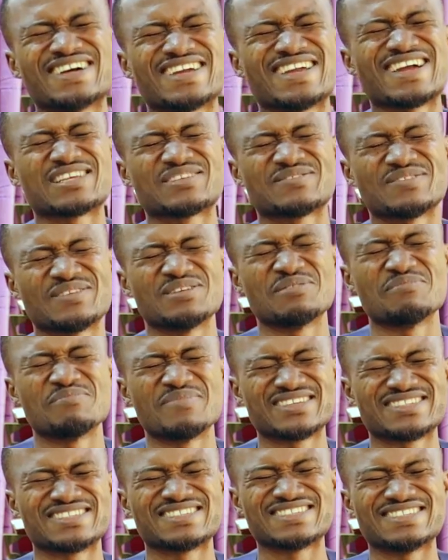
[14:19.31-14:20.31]
I ask for your
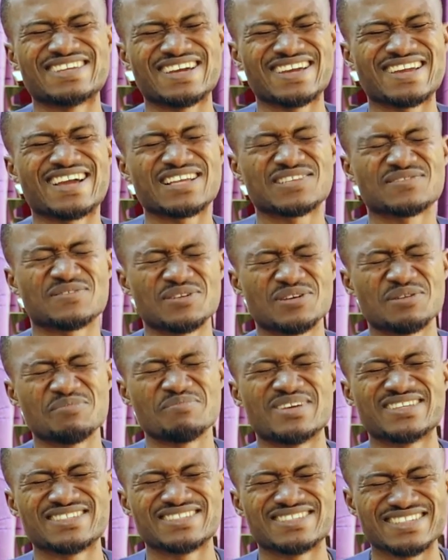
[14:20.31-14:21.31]
mercy. I ask for your
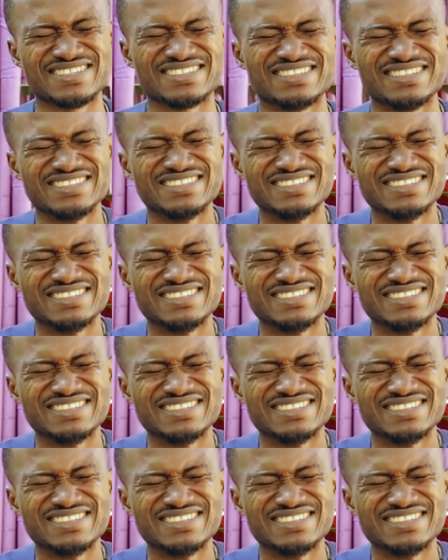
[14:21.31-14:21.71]
mercy.